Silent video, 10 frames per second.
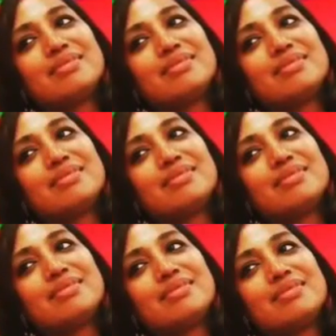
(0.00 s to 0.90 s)

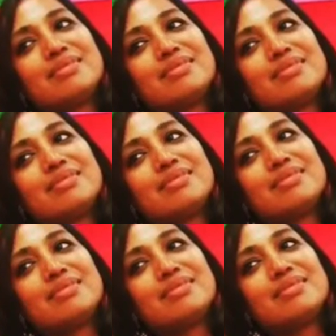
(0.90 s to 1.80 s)

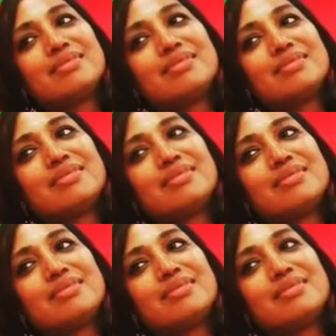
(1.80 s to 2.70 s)

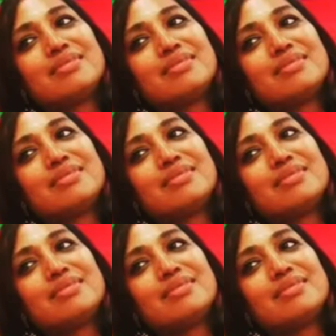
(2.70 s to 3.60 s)

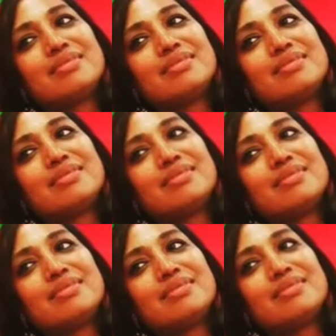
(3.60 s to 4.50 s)

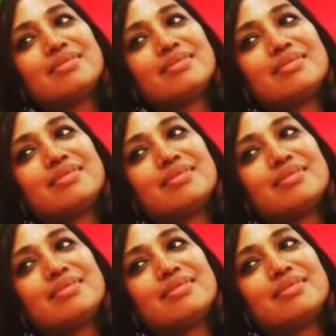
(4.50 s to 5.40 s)

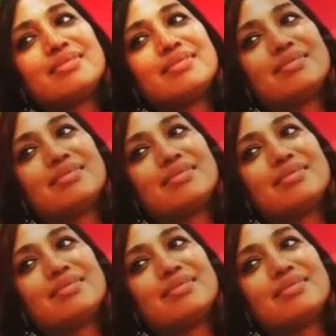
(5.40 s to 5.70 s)
This person isn't speaking.